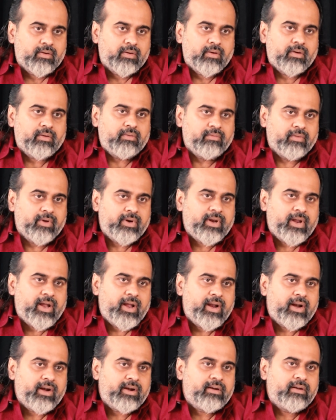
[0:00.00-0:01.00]
On one
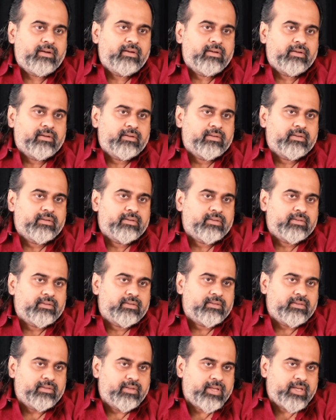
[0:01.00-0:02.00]
hand,
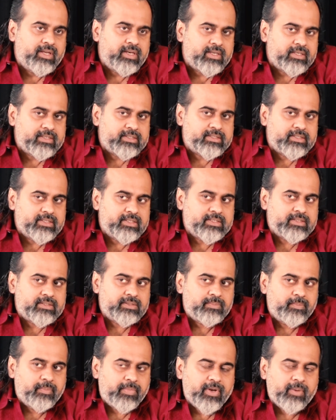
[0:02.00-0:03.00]
there is
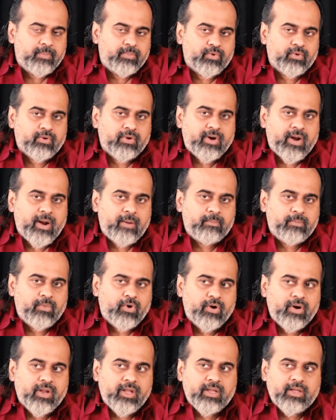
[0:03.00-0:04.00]
this pre-programmed
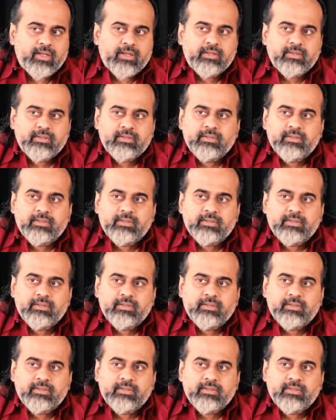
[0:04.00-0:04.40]
body